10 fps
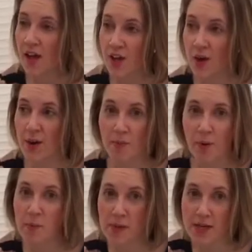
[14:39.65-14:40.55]
I
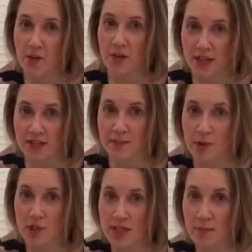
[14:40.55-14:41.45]
probably don't get as
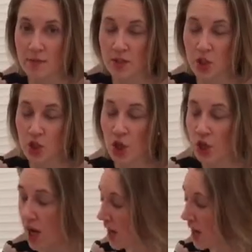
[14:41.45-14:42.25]
much sleep as I should,